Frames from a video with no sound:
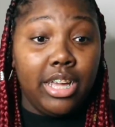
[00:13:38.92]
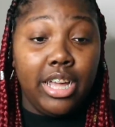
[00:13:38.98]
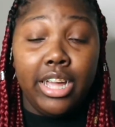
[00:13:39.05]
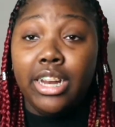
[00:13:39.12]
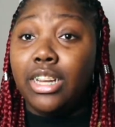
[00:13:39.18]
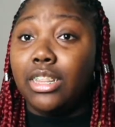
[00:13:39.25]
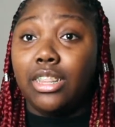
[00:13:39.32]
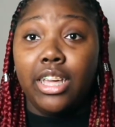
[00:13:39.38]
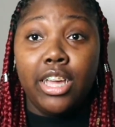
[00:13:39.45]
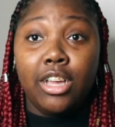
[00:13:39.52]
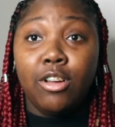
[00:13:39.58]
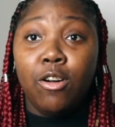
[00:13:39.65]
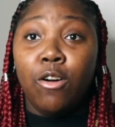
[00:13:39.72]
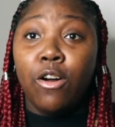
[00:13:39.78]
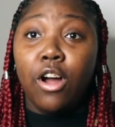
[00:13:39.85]

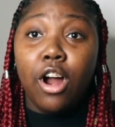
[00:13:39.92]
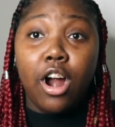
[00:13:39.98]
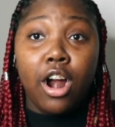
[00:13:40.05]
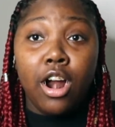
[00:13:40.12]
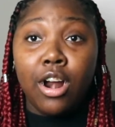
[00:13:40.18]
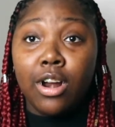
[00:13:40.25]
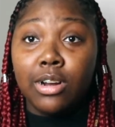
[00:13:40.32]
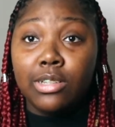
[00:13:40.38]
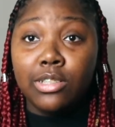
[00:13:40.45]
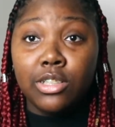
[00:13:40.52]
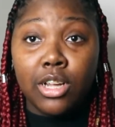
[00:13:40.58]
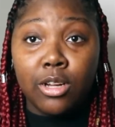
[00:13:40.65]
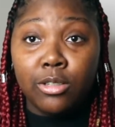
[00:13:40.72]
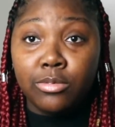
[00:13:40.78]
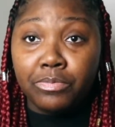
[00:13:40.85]
anything on her, you
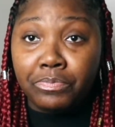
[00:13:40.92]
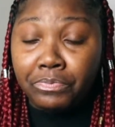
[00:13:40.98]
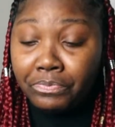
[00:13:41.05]
know.